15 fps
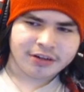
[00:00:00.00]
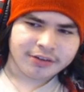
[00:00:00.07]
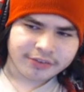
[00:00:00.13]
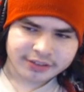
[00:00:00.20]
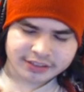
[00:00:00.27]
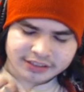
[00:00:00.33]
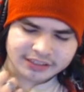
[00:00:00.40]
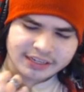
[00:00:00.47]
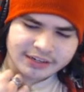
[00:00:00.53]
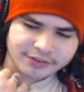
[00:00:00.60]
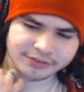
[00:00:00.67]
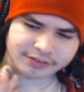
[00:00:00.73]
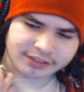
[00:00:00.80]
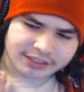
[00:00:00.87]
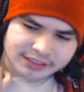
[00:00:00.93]
already
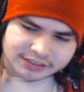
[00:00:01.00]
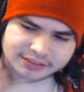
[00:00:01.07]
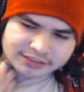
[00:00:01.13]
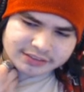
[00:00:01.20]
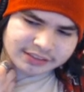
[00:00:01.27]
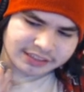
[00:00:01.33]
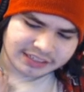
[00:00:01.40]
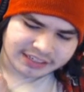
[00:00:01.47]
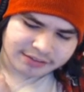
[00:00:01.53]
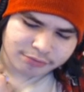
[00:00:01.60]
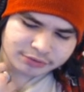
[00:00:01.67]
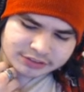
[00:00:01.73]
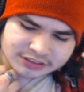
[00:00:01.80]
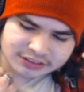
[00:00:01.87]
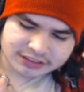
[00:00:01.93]
loud, like that
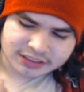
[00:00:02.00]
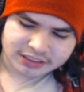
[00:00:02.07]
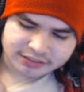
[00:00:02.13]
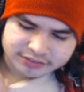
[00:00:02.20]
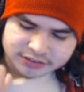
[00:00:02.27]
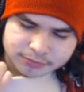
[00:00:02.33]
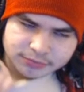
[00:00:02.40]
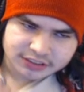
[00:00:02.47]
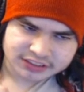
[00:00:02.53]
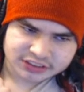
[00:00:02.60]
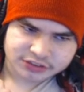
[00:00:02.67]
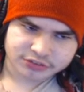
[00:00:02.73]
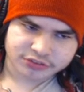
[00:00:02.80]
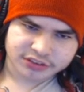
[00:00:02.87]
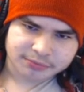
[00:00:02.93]
would suck if someone like
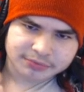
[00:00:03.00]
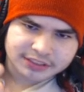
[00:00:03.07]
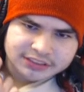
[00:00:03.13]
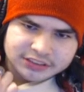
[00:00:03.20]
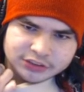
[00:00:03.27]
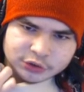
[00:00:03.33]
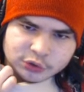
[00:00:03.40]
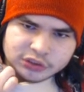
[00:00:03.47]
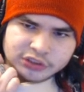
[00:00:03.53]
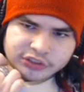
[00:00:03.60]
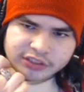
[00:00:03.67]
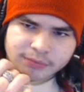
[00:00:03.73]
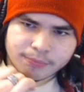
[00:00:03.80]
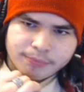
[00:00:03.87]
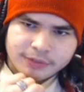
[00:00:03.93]
screamed next to you or you're
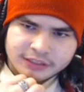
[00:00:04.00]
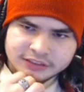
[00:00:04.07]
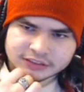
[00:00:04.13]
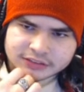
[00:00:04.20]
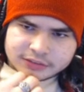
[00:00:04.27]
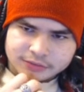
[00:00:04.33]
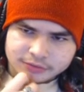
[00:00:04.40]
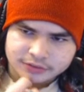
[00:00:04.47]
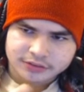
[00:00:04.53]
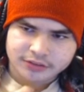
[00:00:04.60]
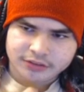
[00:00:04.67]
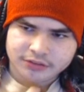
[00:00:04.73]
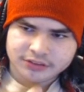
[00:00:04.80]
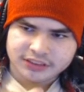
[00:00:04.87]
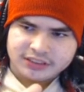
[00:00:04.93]
on a bus and
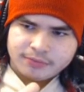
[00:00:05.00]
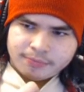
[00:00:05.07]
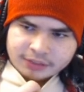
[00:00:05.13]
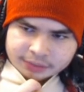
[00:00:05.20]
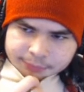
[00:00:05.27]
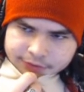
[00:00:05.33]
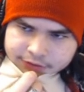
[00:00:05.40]
there's like a baby